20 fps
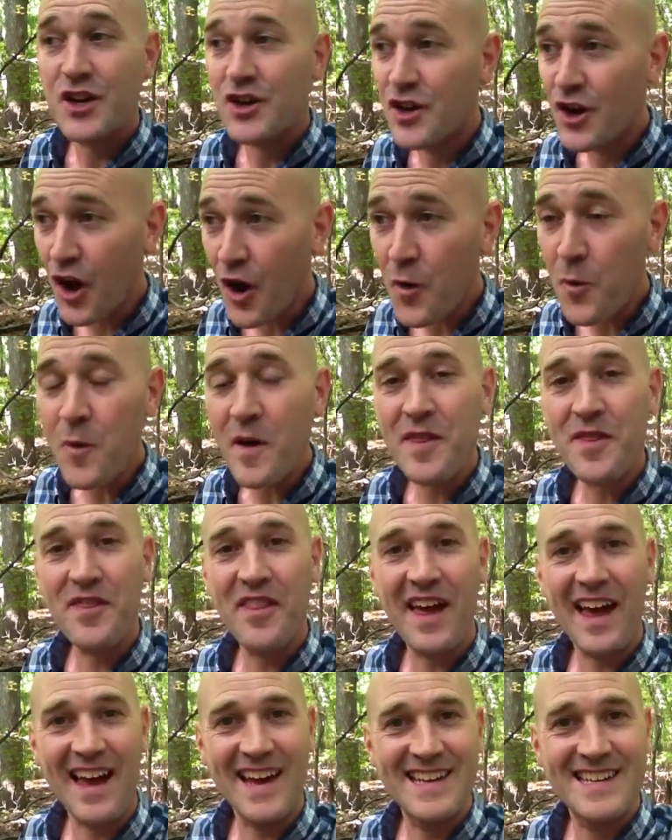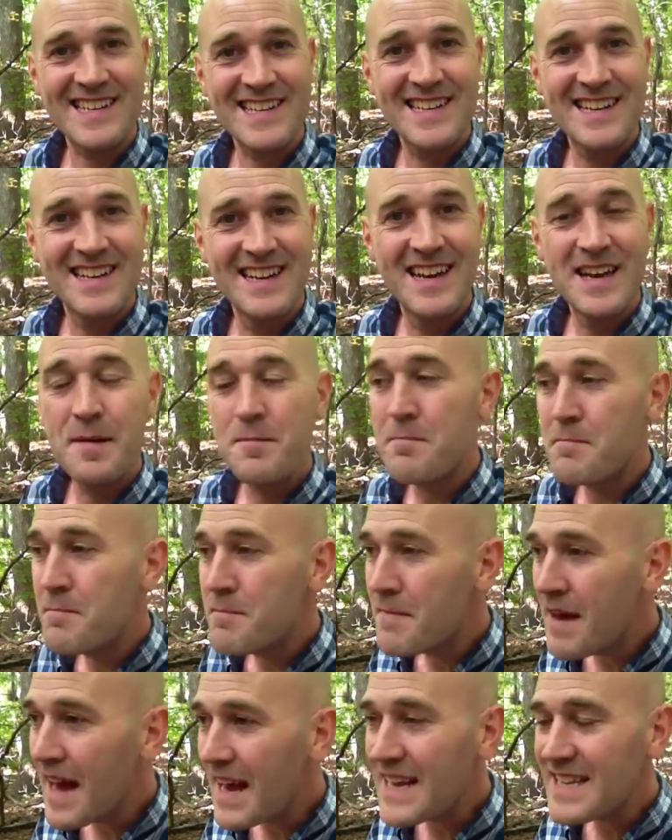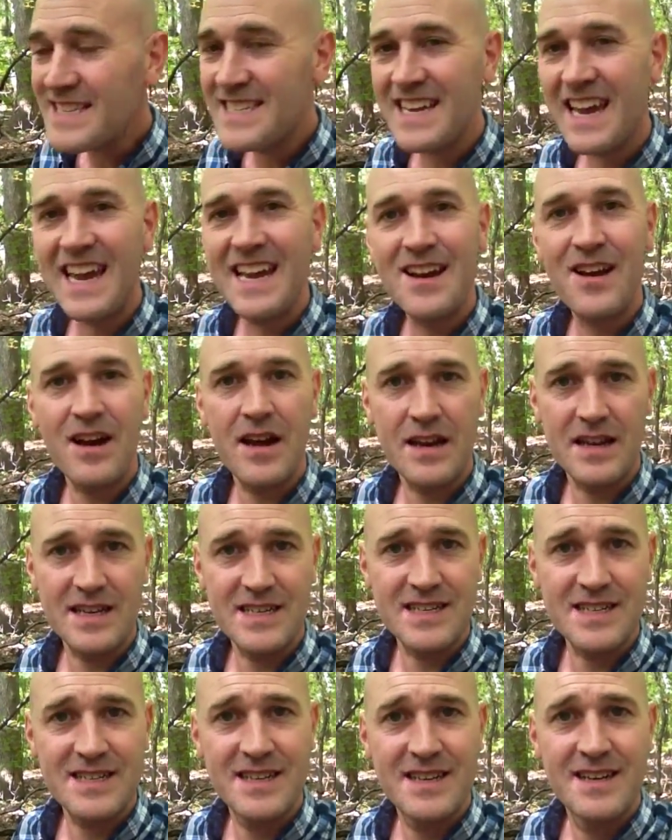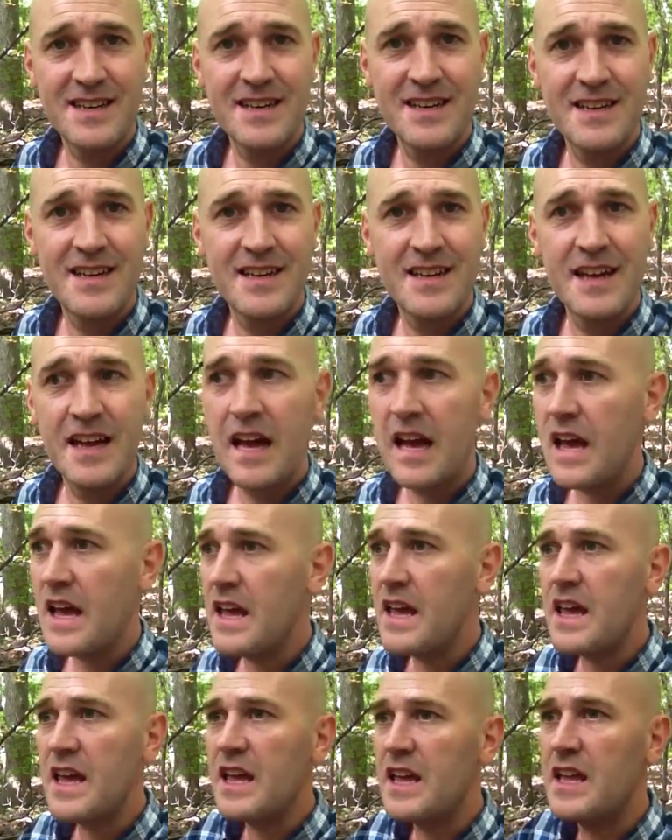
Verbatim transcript: Go with that. Meditate on it.